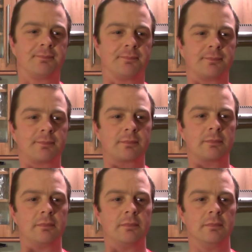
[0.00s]

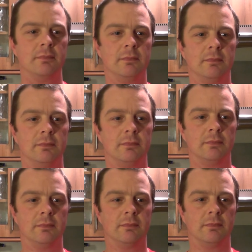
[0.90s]

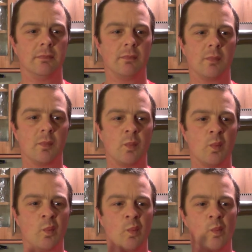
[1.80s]

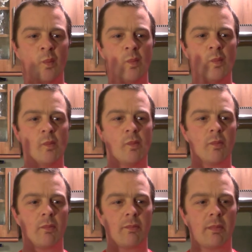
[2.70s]

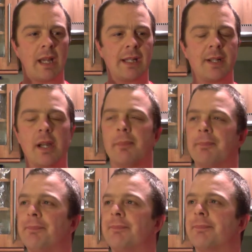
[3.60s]

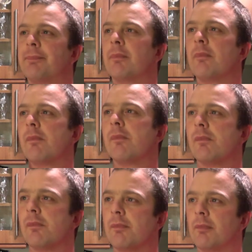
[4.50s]

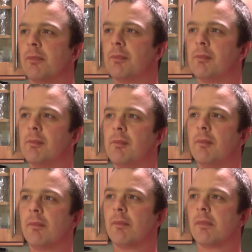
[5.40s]

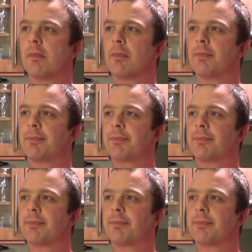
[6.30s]
Nothing is said.